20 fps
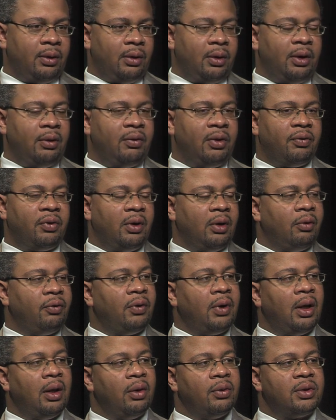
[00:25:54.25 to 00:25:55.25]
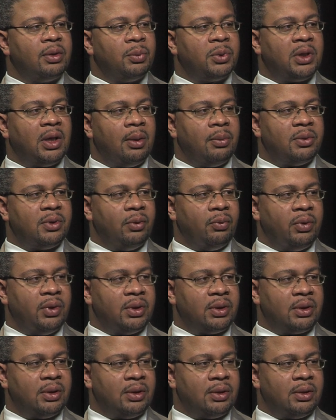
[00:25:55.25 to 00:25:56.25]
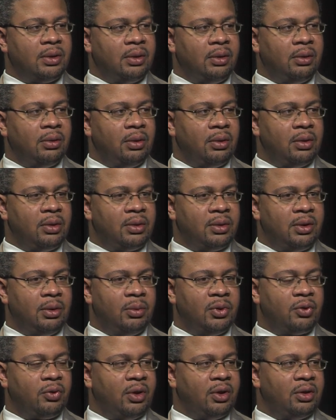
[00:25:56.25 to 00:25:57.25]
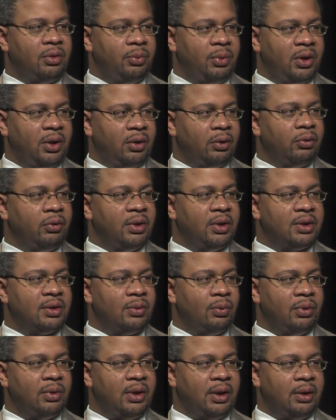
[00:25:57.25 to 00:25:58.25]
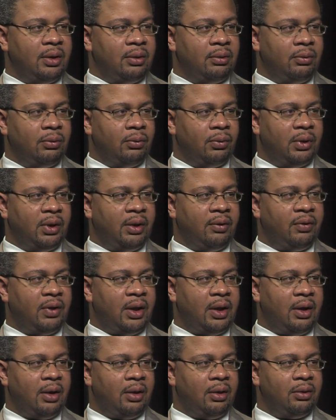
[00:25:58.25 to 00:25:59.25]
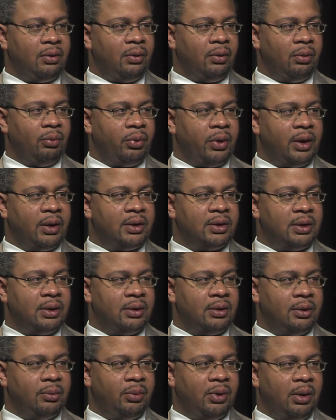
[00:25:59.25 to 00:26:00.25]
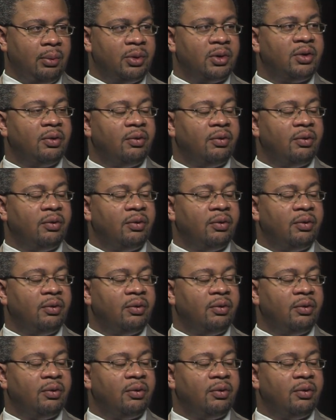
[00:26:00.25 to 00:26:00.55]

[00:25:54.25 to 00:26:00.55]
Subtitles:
Even if they are followed, sometimes the risk is demonstrated to be increased when they've had it during pregnancy to be able to